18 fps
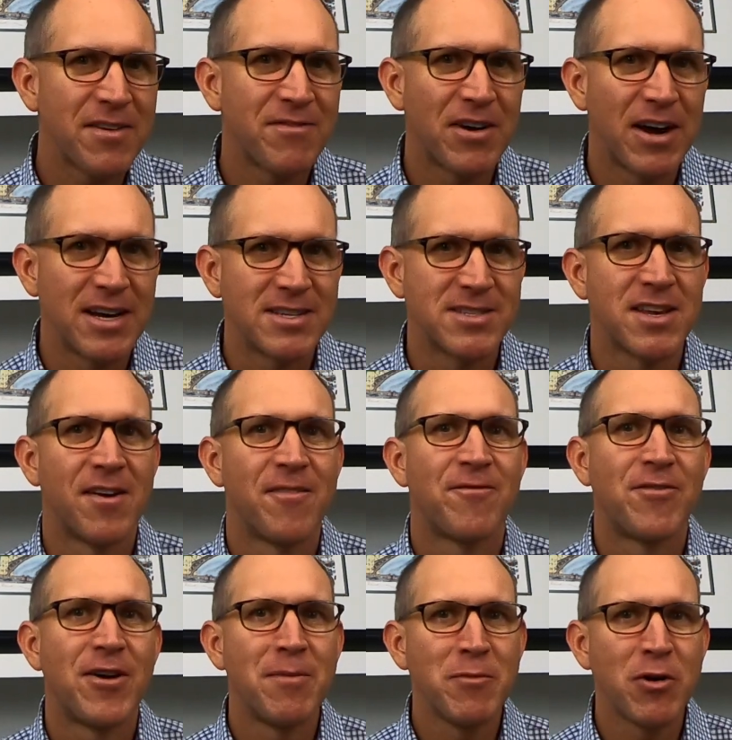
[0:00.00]
advice
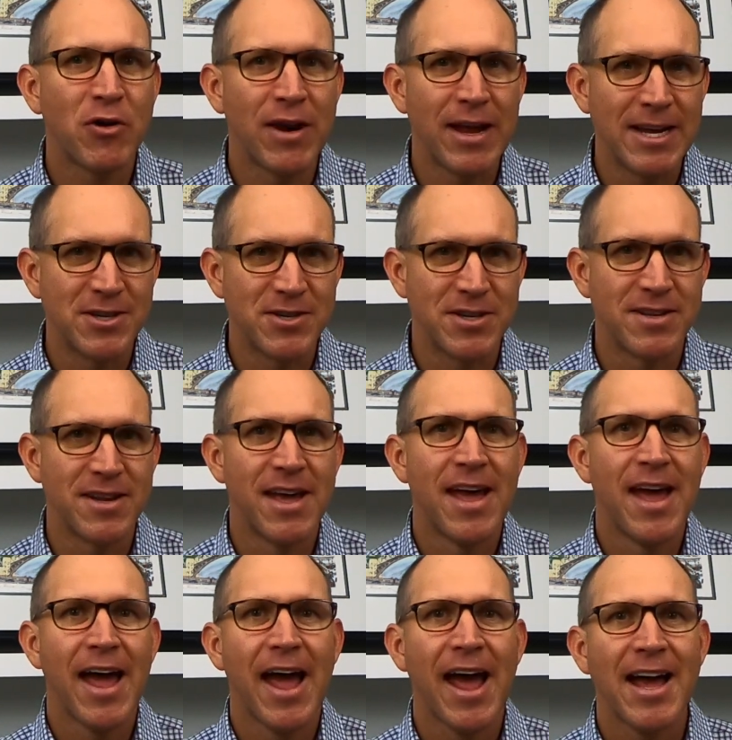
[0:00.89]
from your agent
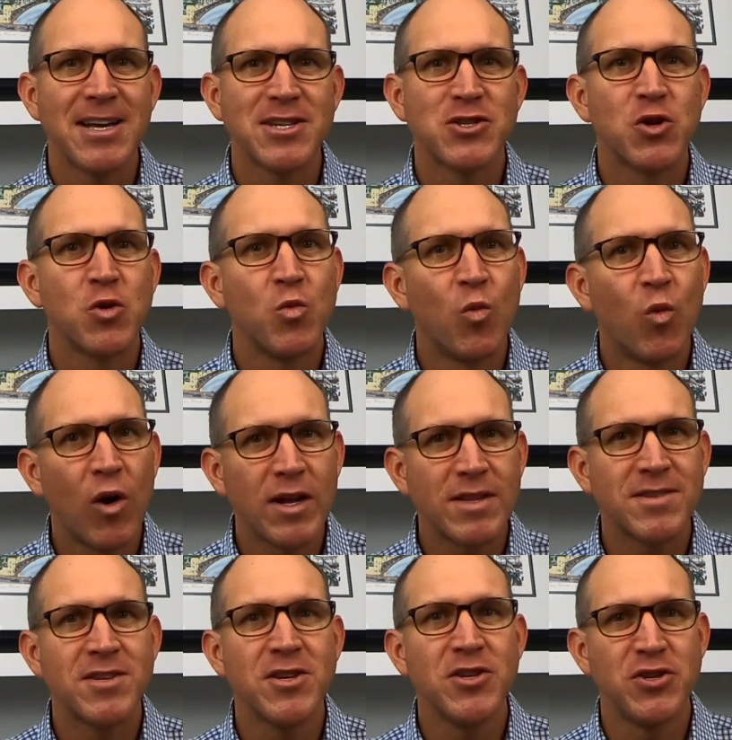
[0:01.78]
as to
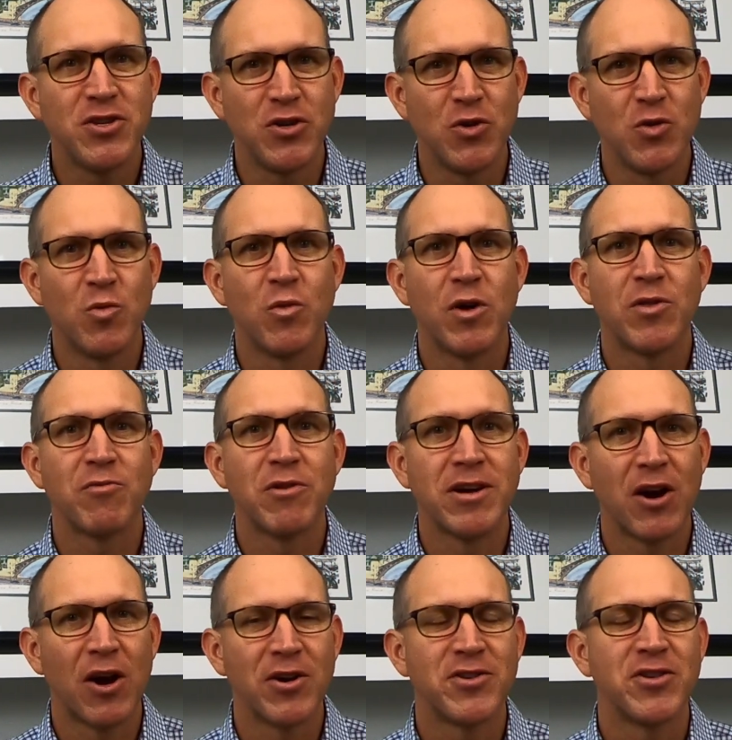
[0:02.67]
what to do with
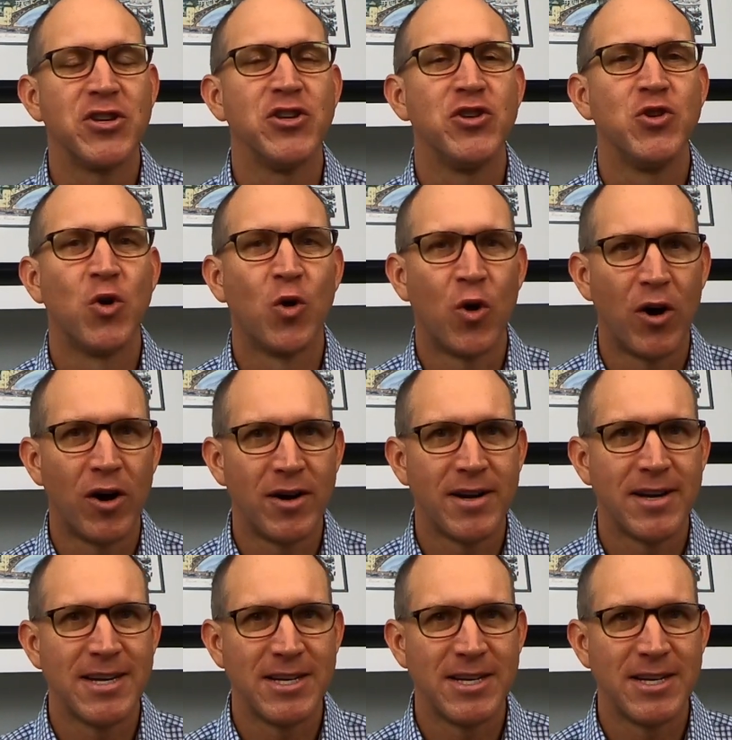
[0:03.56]
regard to your